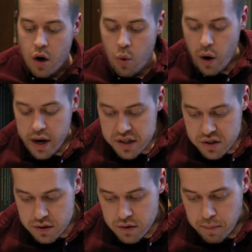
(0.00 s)
what
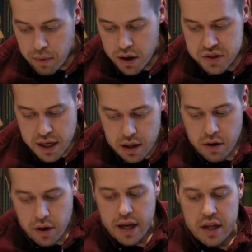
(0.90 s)
is
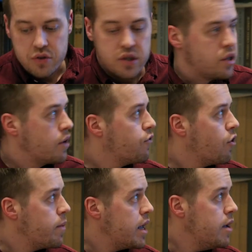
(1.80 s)
particularly interesting
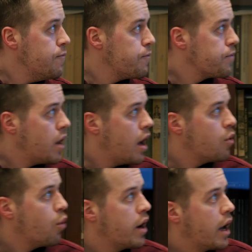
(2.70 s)
for me,
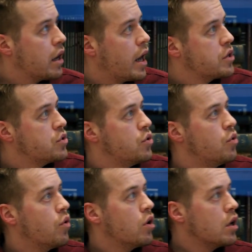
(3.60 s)
and what I'd like
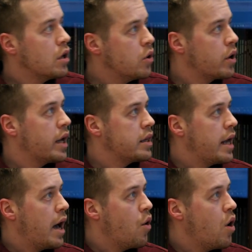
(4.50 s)
to look at
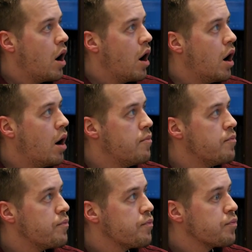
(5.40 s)

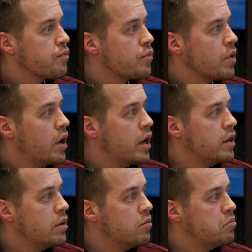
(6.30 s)
now
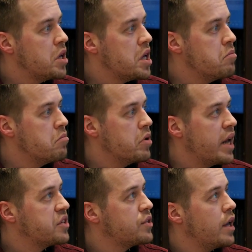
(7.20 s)
in the
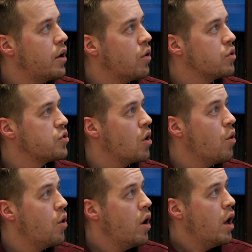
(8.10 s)
next year or
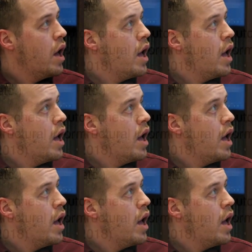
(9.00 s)
so,